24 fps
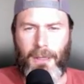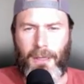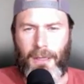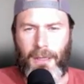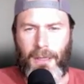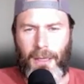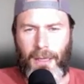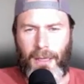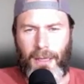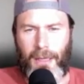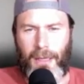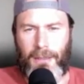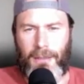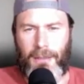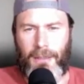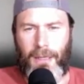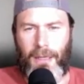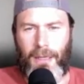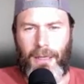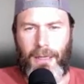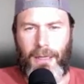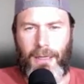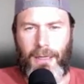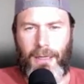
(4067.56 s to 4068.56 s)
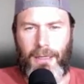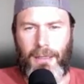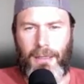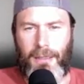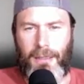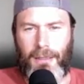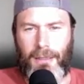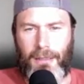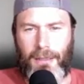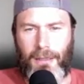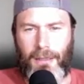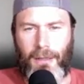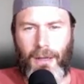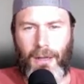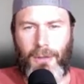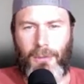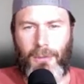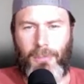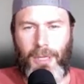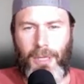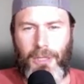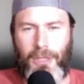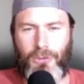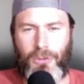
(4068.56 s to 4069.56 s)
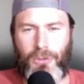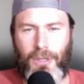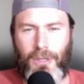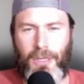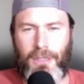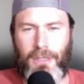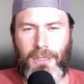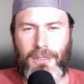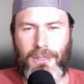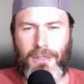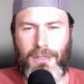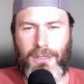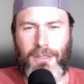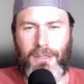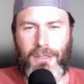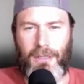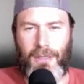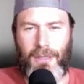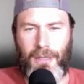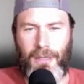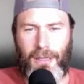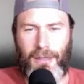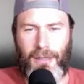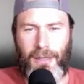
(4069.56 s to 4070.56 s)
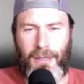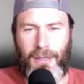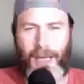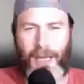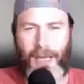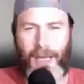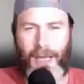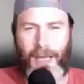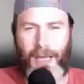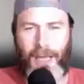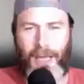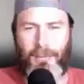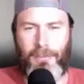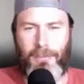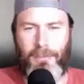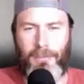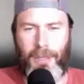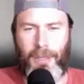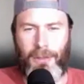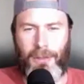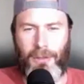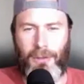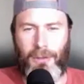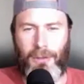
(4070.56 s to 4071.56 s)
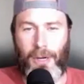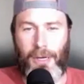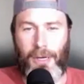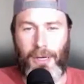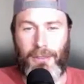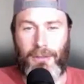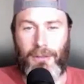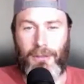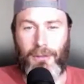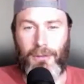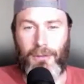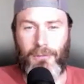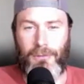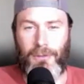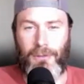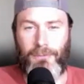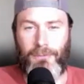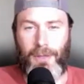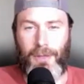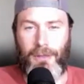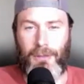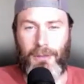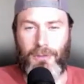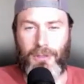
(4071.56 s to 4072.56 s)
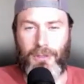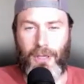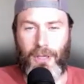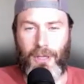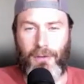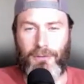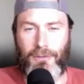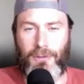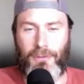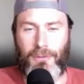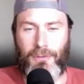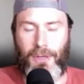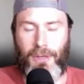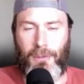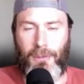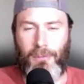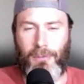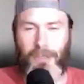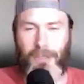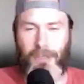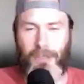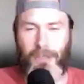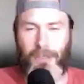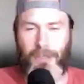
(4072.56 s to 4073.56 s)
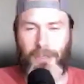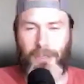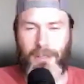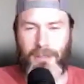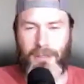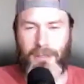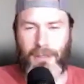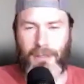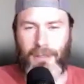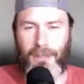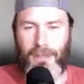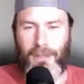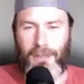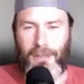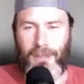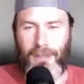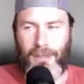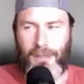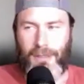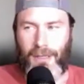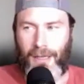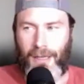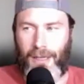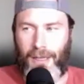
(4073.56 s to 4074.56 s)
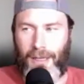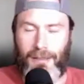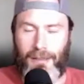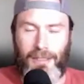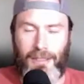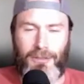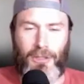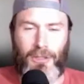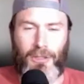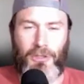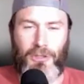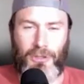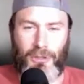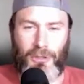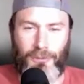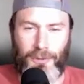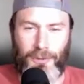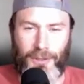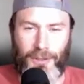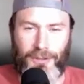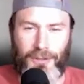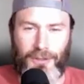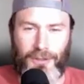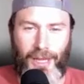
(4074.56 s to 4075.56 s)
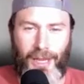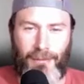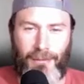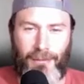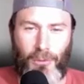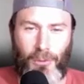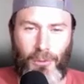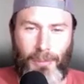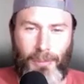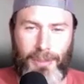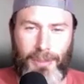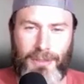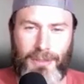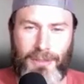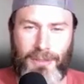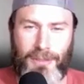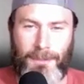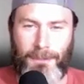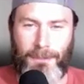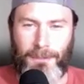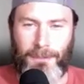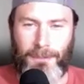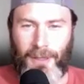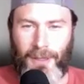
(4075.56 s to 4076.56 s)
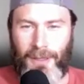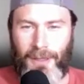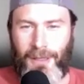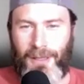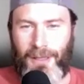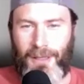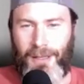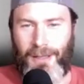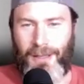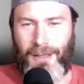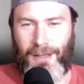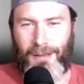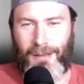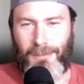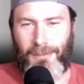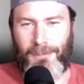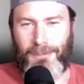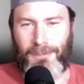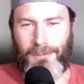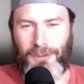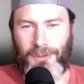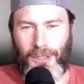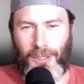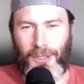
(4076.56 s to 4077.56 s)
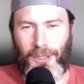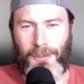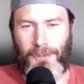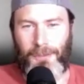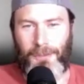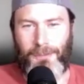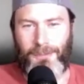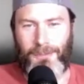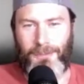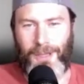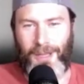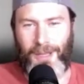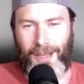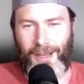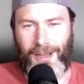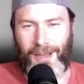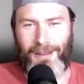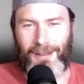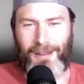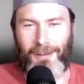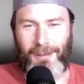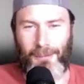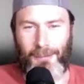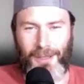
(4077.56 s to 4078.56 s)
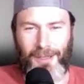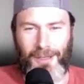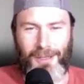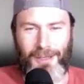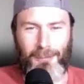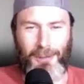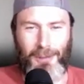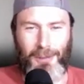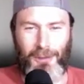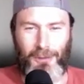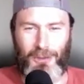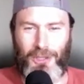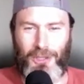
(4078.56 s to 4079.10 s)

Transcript: And a lot of the patriots, they have them and they're ready to defend themselves, their families. At least on the surface, they have the weapons. So yeah, I'm a little